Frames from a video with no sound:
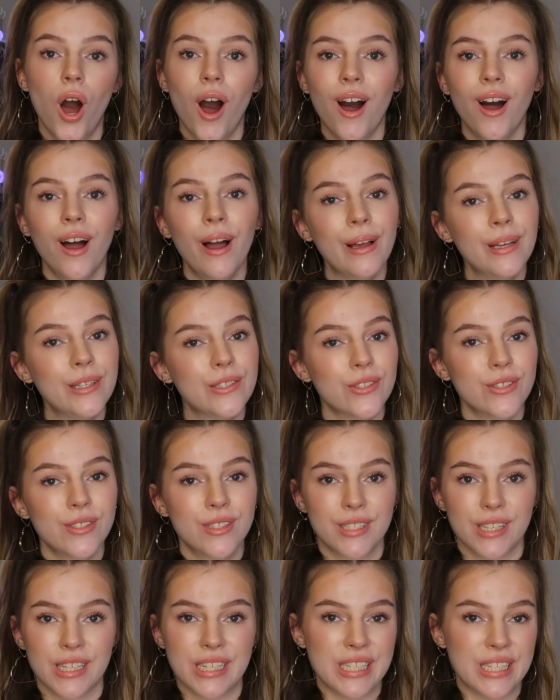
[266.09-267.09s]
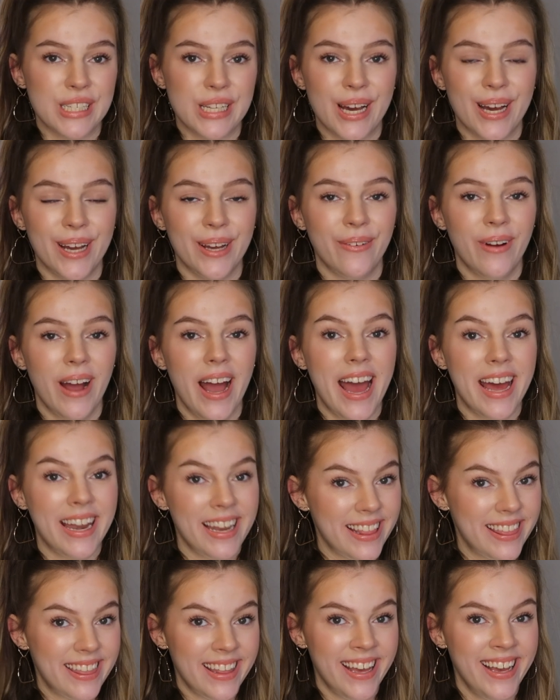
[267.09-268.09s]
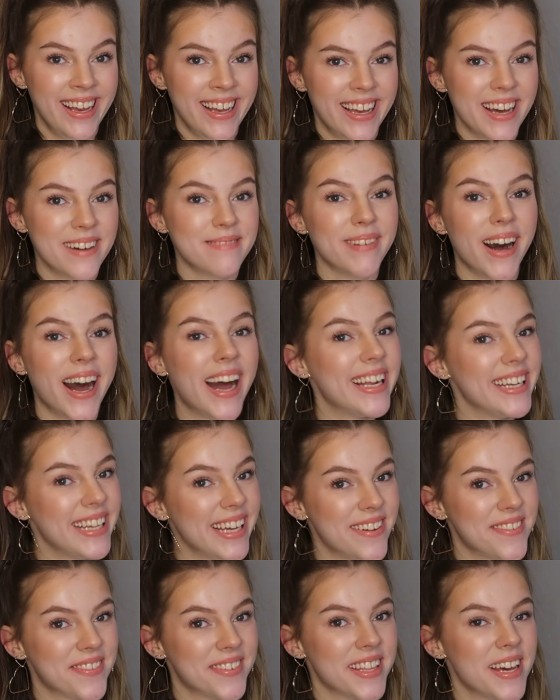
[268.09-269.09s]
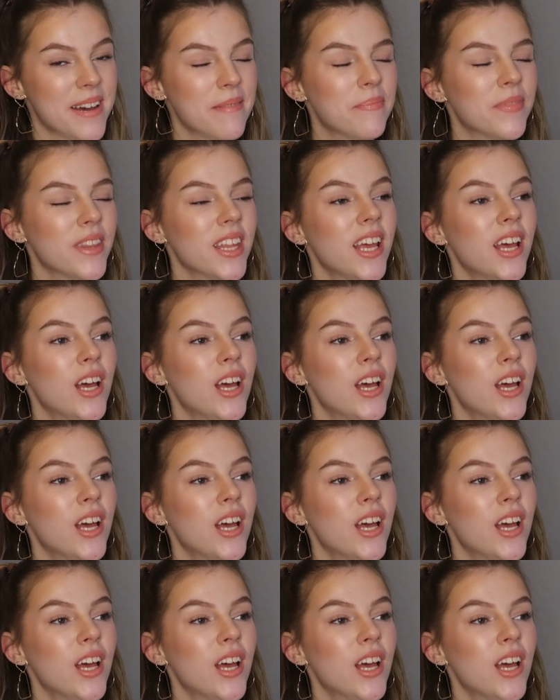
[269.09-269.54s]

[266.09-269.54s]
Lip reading: I just didn't know anything about any of them.